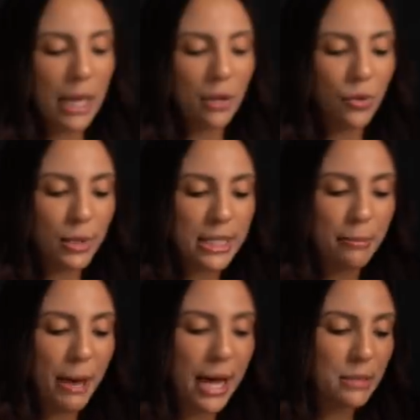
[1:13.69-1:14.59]
In the
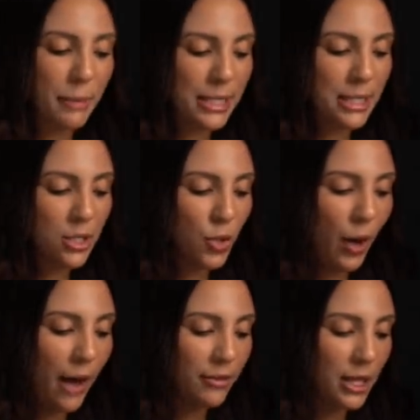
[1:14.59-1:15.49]
recent past, Pisces,
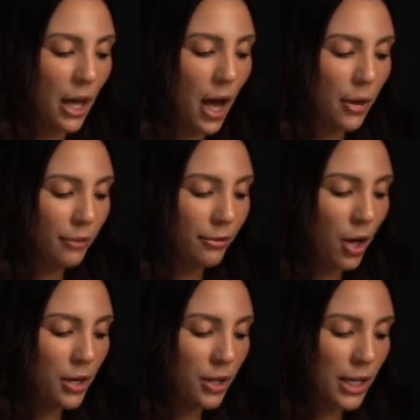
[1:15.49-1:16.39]
you have the
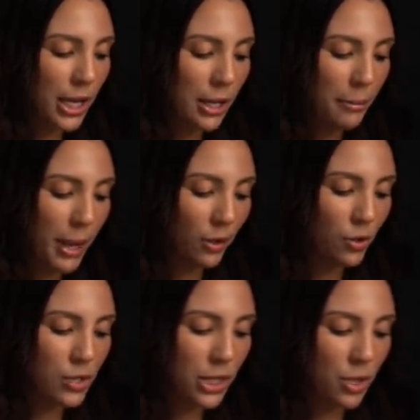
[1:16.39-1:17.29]
Hierophant, the King of
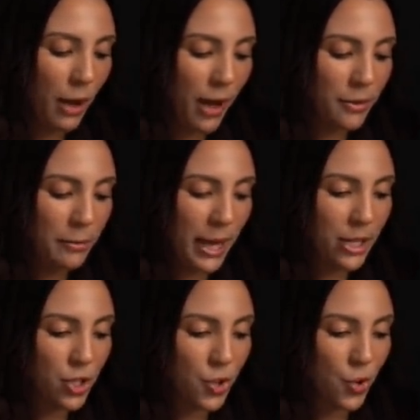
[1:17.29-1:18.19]
Pentacles, and you have the
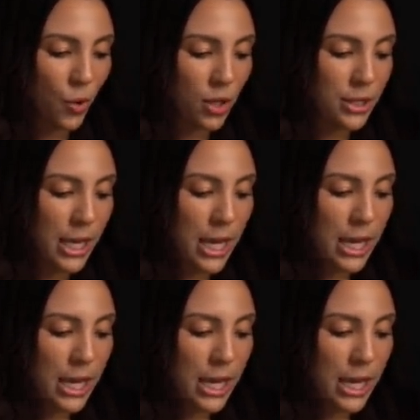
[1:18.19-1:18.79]
Page of Swords.